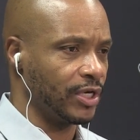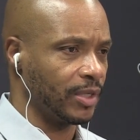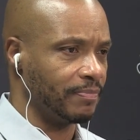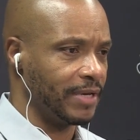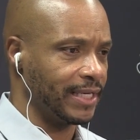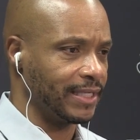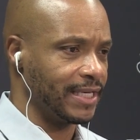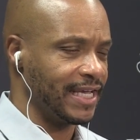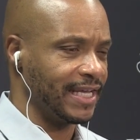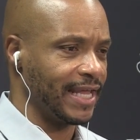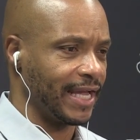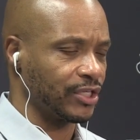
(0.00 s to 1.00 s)
get a big
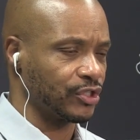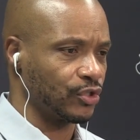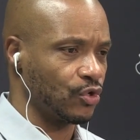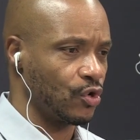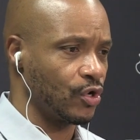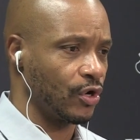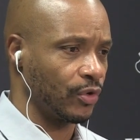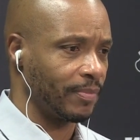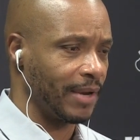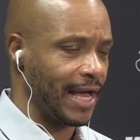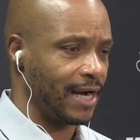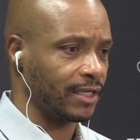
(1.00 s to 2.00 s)
kid that can store it on the
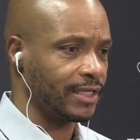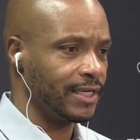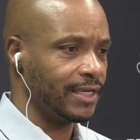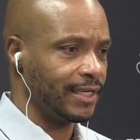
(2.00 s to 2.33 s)
block,